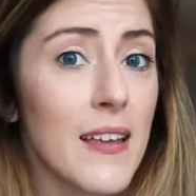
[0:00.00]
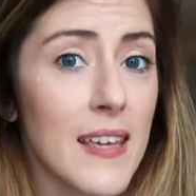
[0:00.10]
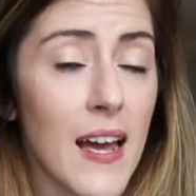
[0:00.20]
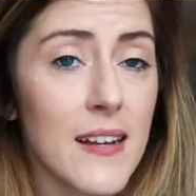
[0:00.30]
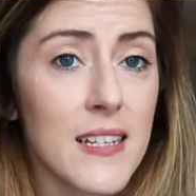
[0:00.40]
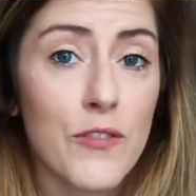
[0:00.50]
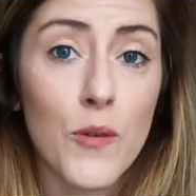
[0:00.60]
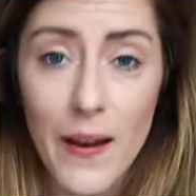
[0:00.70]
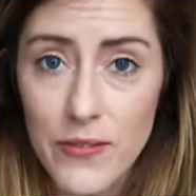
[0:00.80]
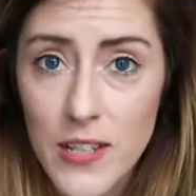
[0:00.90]
get, if you
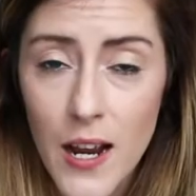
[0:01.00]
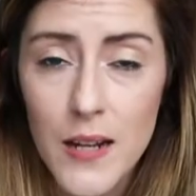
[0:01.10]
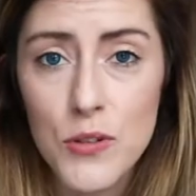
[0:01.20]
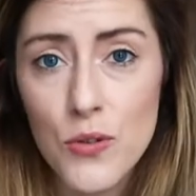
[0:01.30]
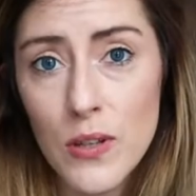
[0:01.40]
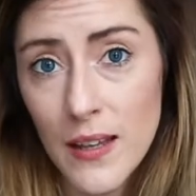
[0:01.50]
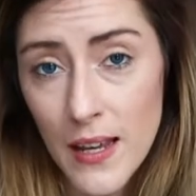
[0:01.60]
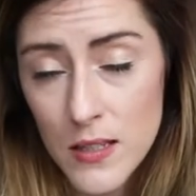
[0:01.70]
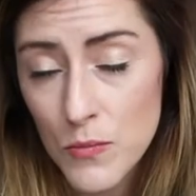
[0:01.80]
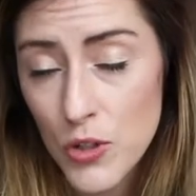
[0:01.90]
have time, you can get some